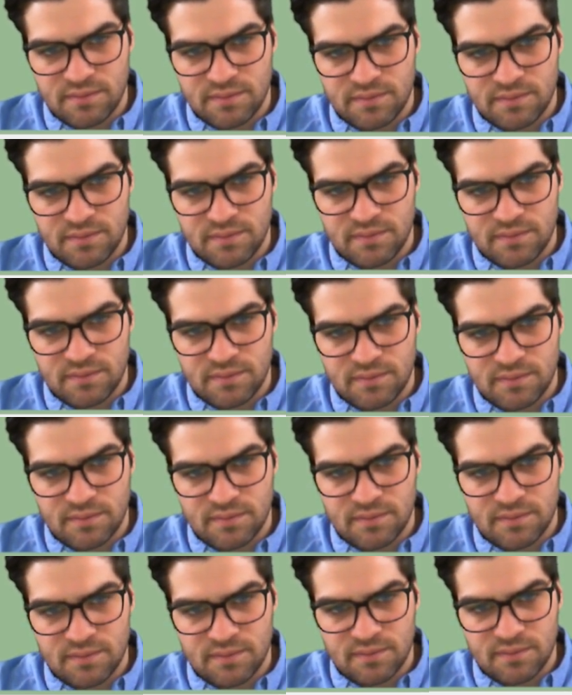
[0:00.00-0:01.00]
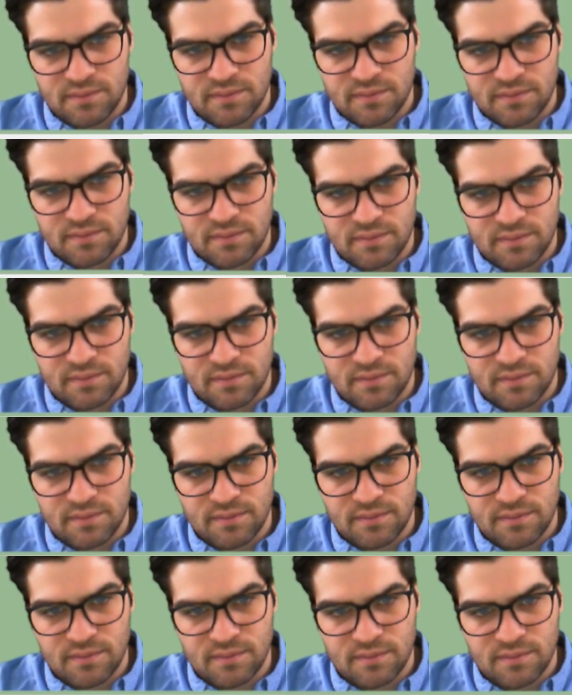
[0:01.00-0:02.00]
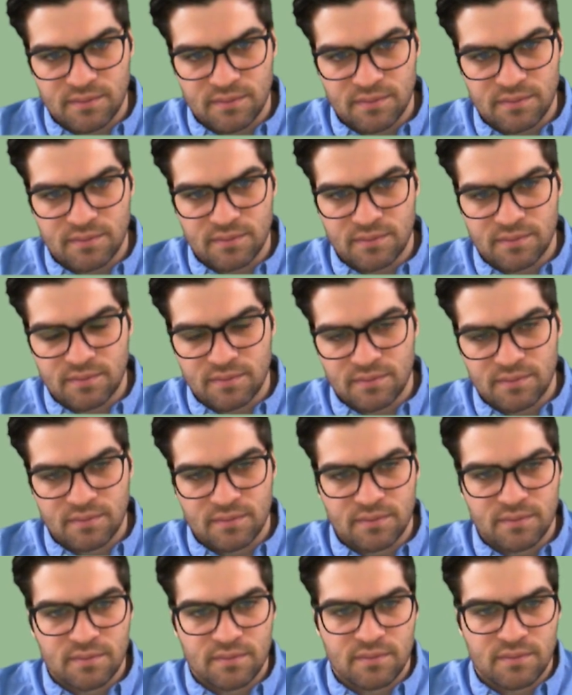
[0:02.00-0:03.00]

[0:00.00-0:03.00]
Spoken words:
Nothing is said.